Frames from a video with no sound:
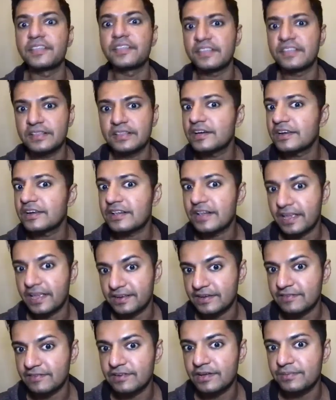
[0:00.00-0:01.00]
I think they're like
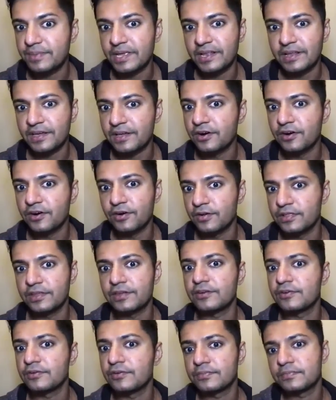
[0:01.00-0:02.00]
developing like a whole
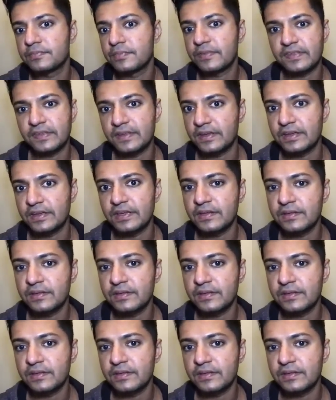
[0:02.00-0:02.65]
new city